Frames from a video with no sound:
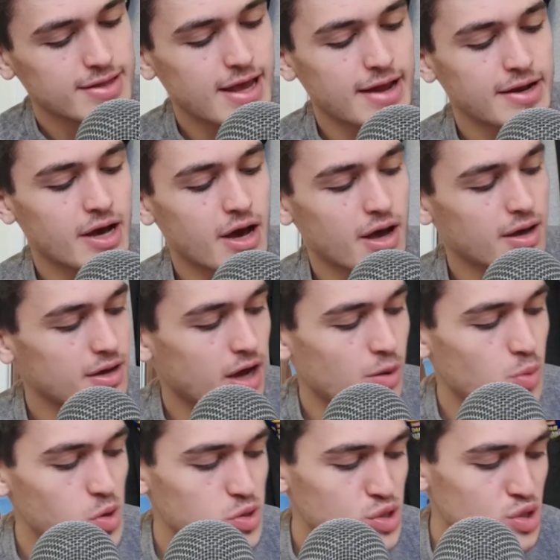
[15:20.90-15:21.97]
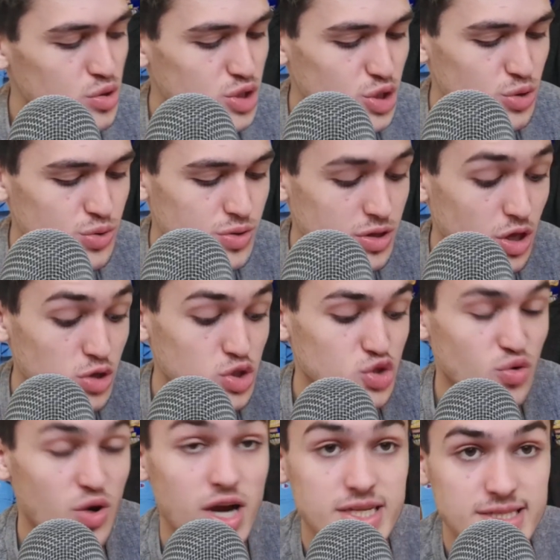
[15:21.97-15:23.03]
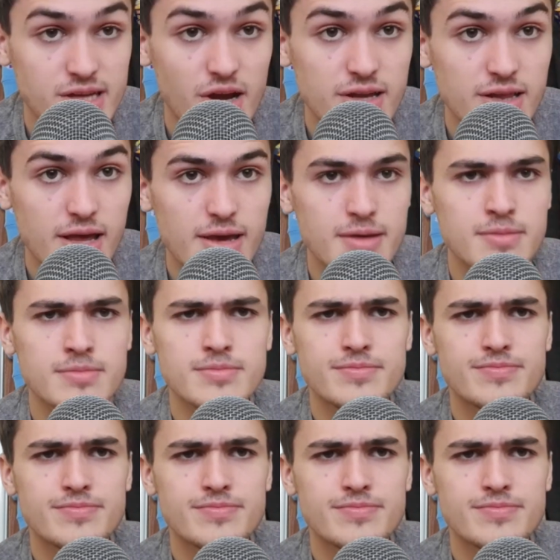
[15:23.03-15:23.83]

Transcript: Then I want you to close your eyes tightly.